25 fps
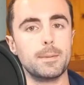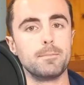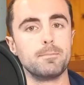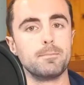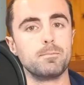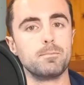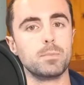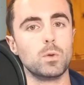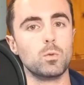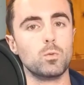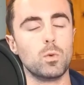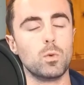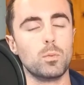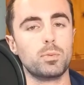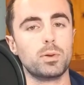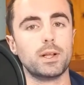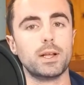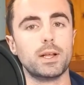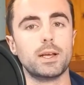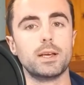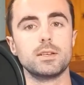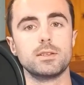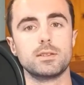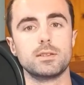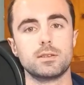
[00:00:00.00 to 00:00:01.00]

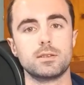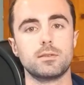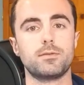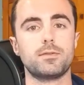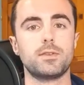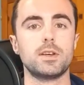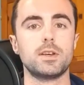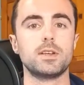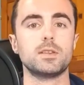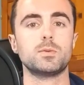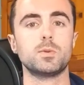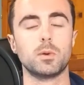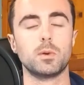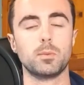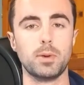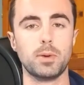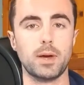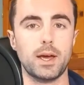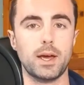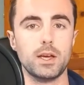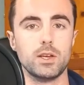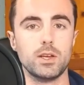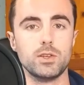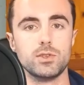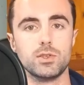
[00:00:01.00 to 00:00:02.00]
replace Facebook
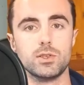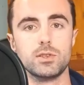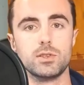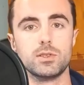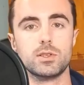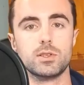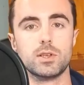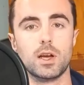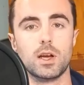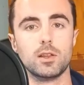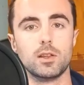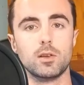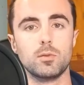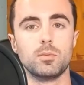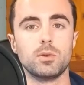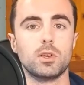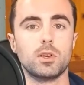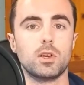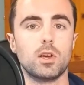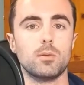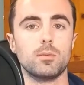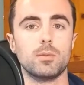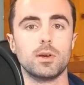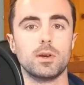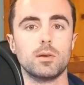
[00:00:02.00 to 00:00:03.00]
pages, and they're
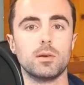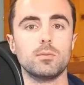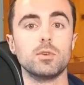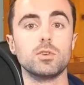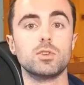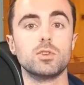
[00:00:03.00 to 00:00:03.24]
becoming a much